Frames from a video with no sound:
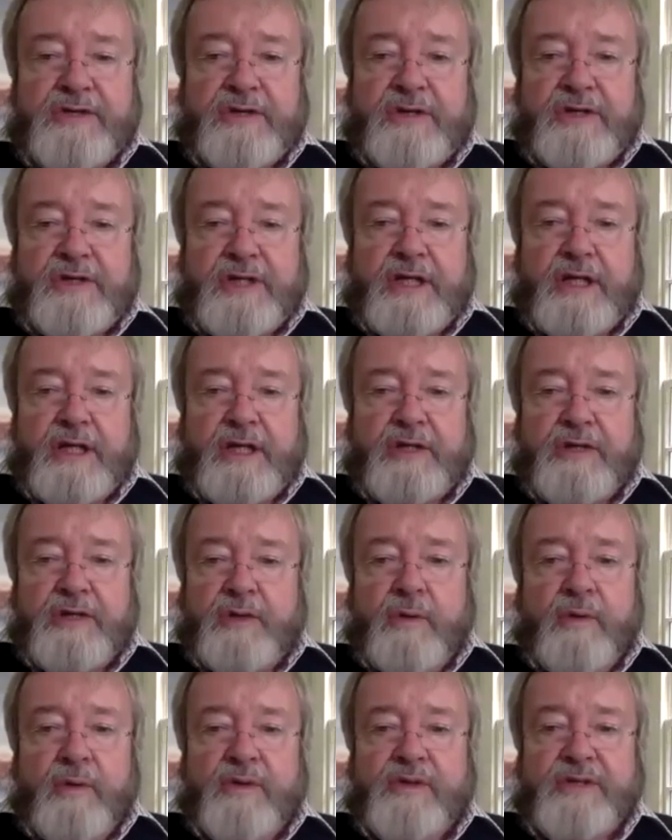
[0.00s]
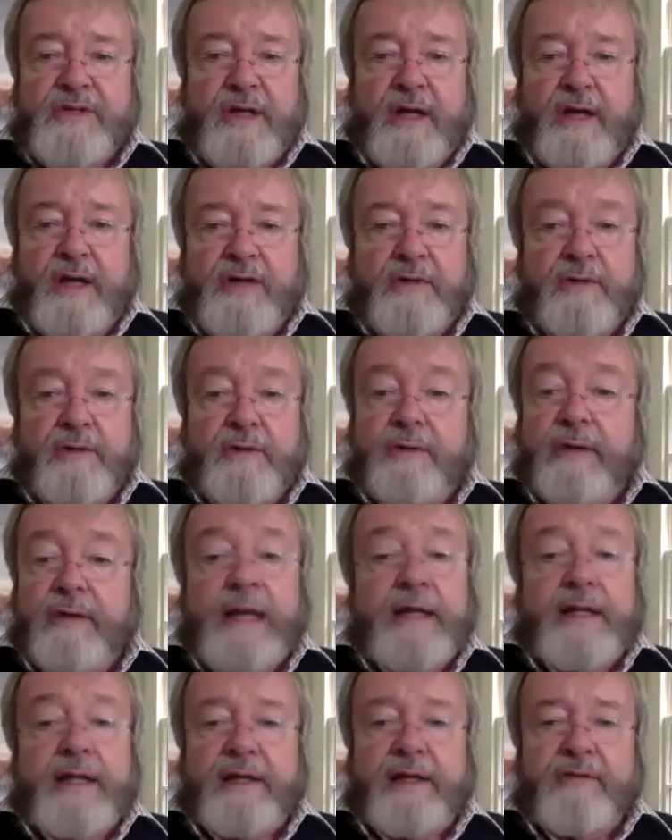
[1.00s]
to teach or research or do
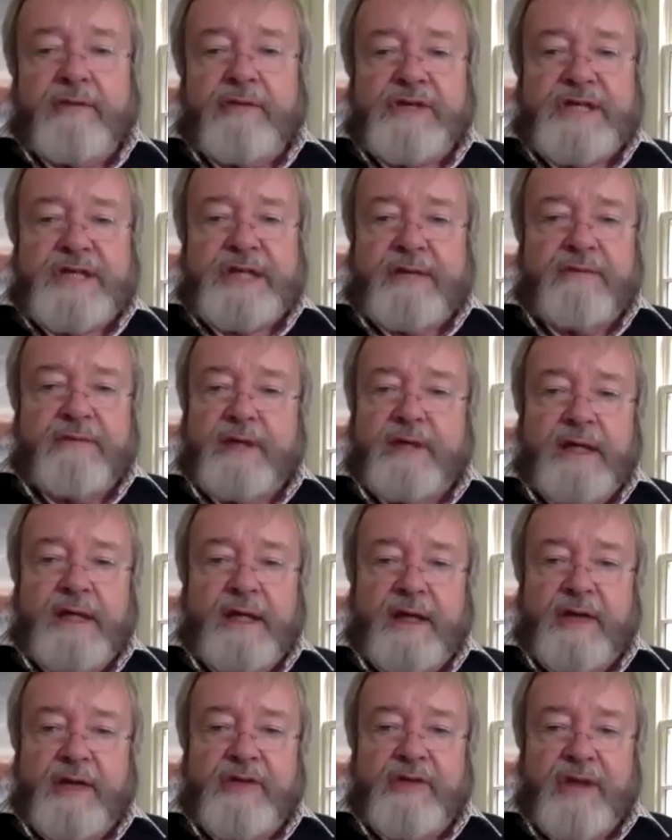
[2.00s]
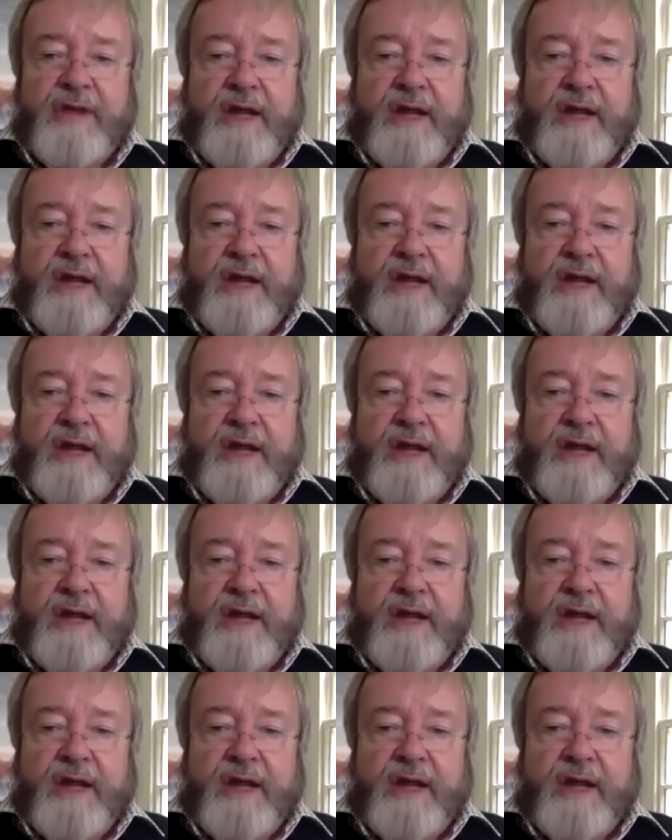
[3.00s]
anything for seven years.